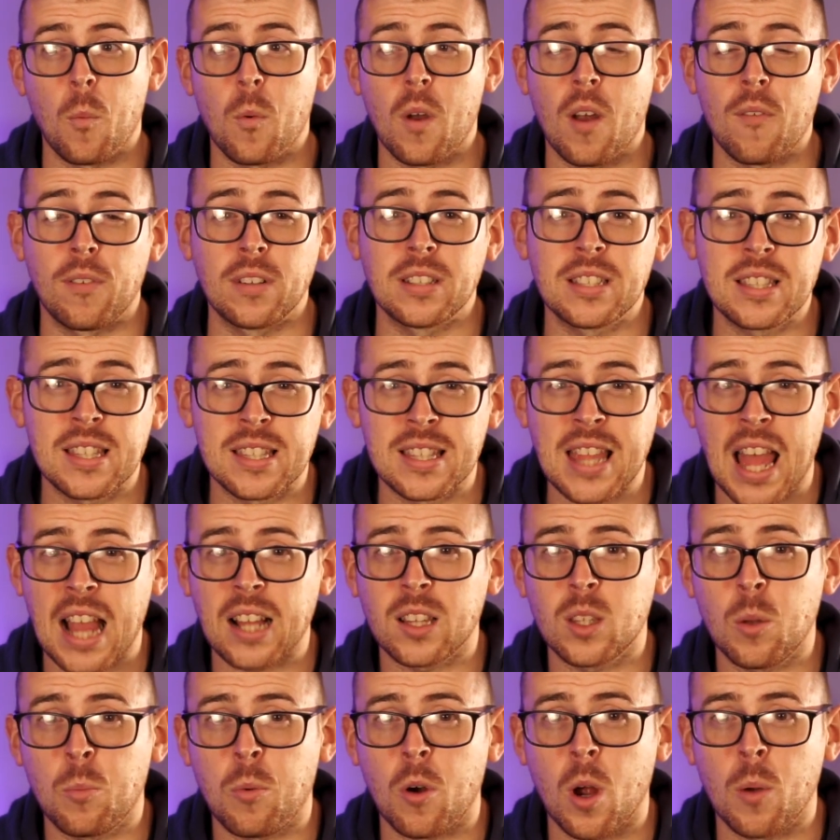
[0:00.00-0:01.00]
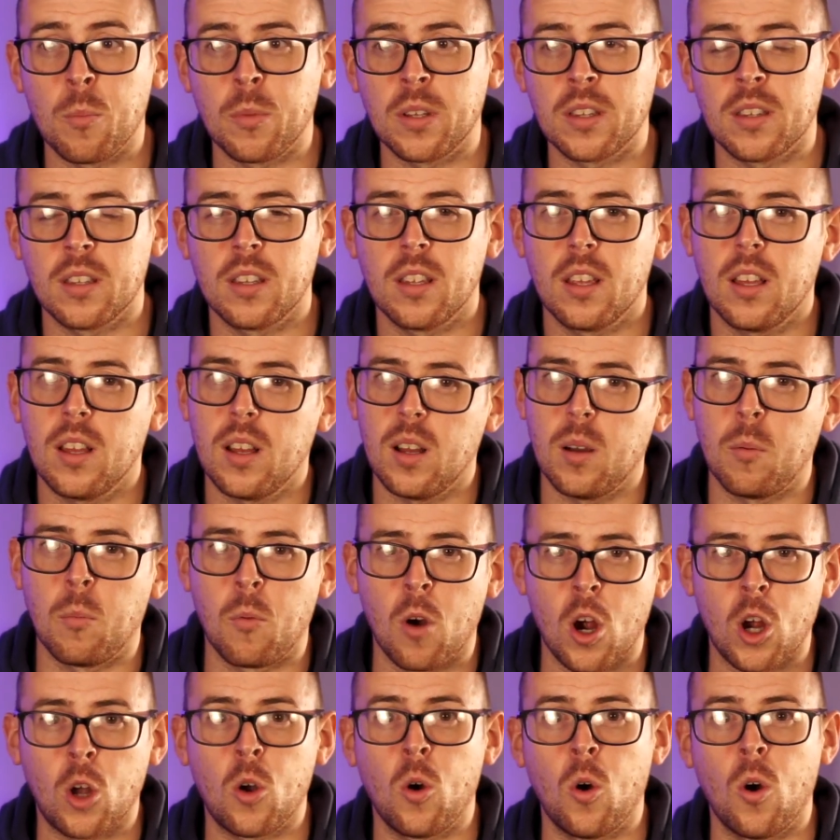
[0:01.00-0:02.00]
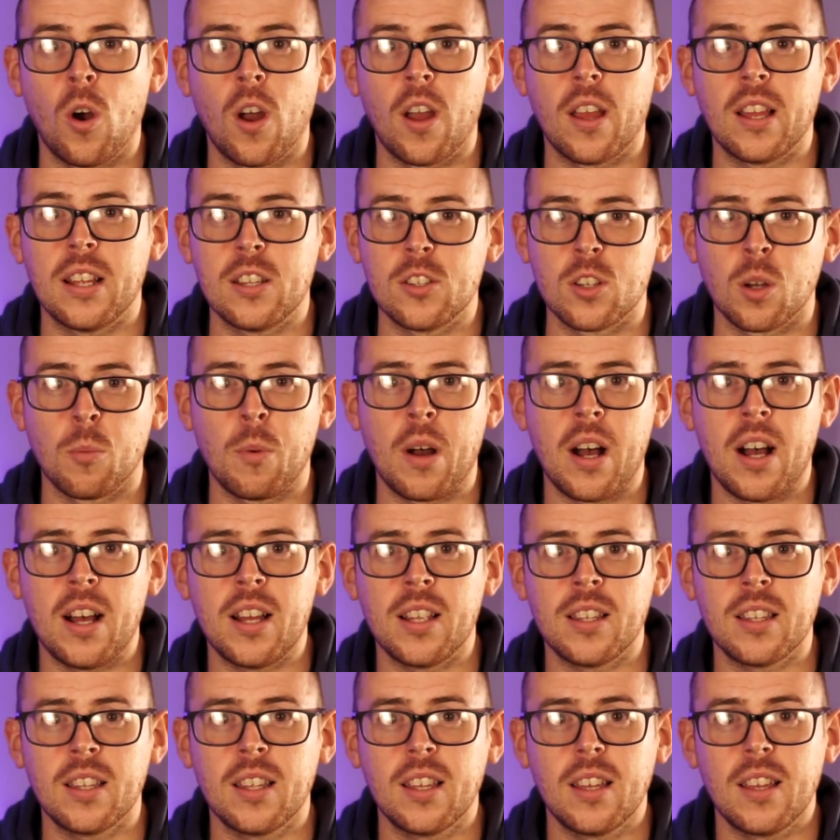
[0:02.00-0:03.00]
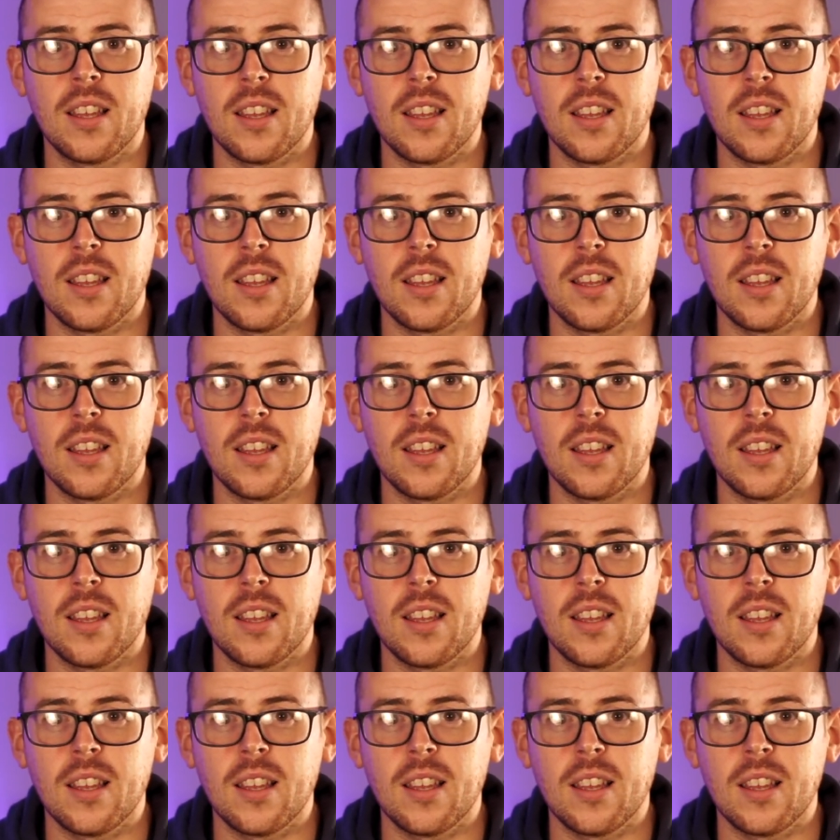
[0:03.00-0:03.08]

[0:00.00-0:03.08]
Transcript: If it's tech department, Mark Hoy is your man.